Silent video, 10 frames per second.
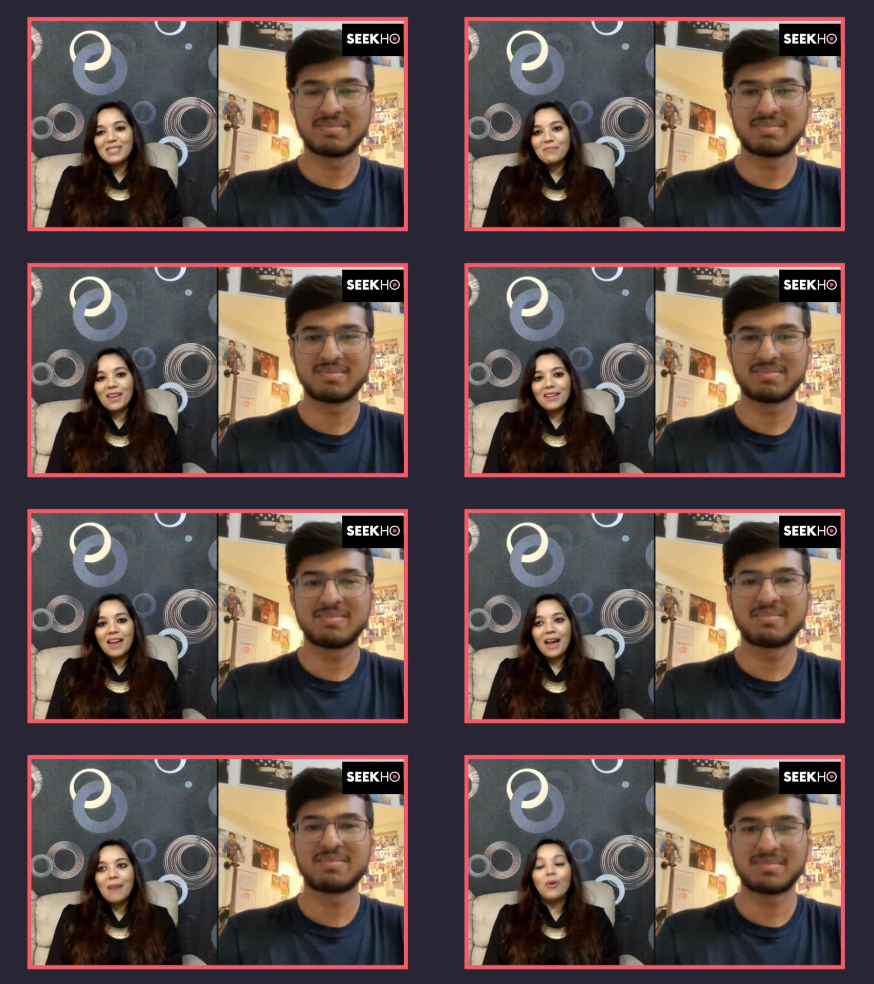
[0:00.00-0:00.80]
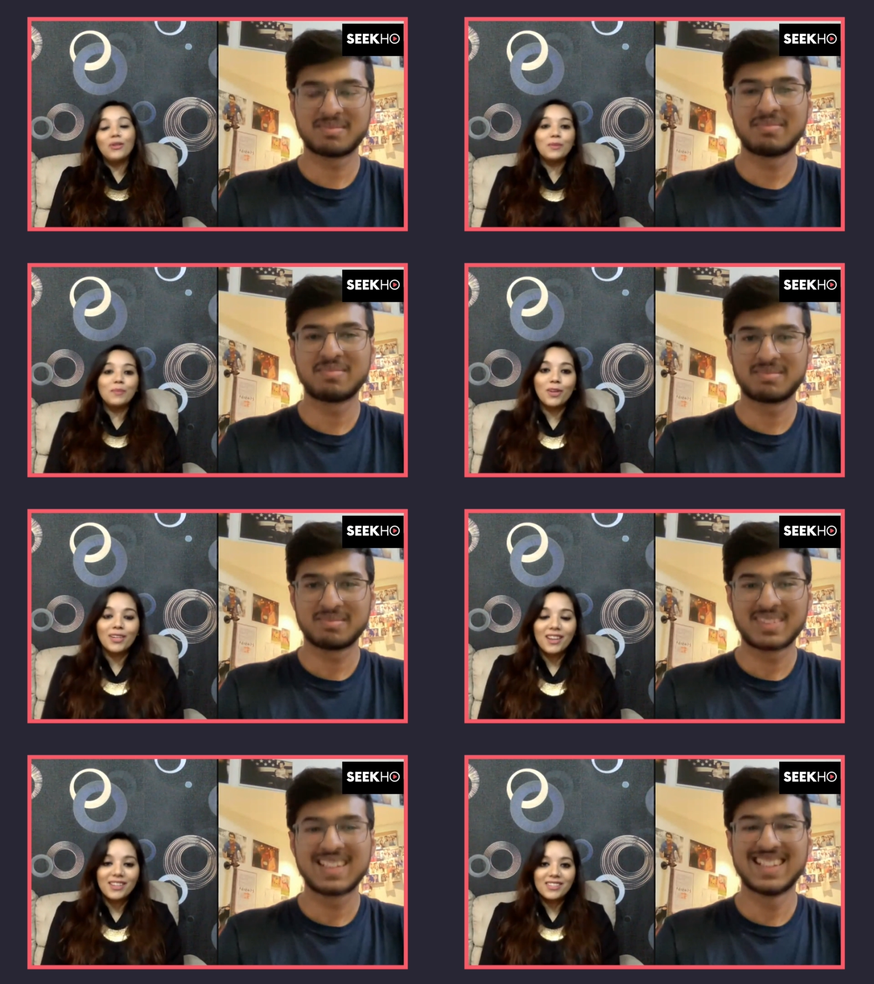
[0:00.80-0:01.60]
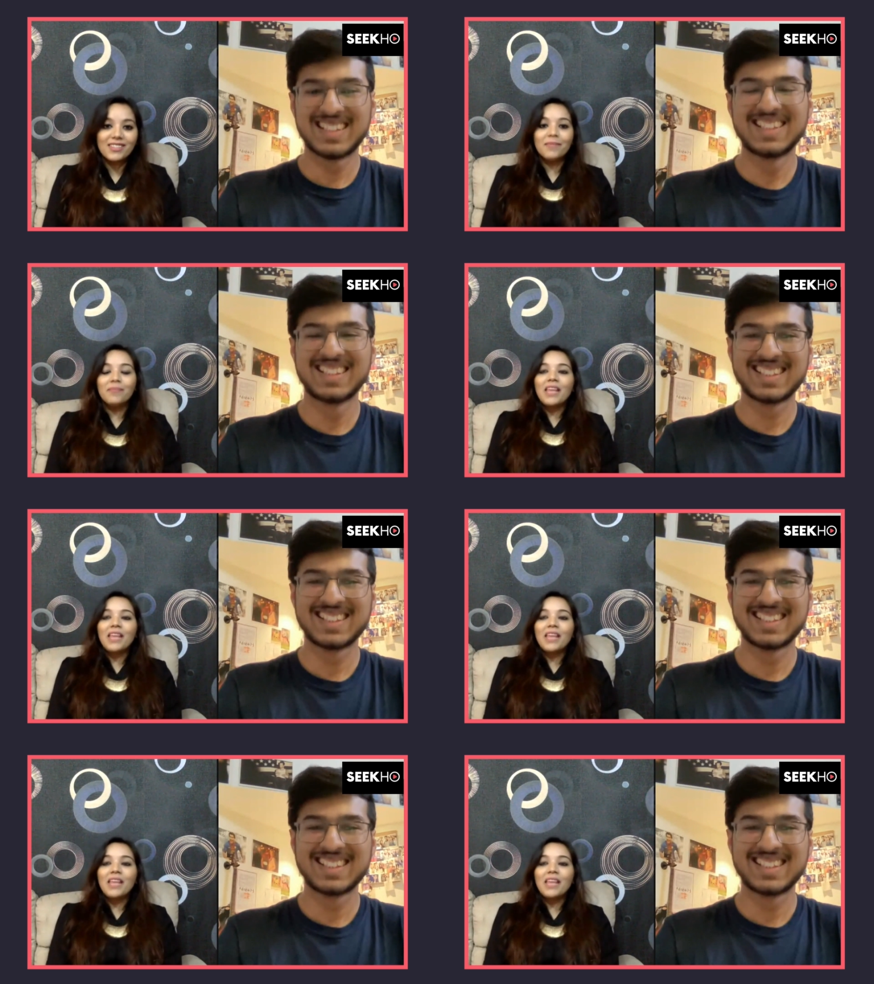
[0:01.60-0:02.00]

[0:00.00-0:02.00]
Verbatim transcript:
Speaker 1: But I'm also a podcaster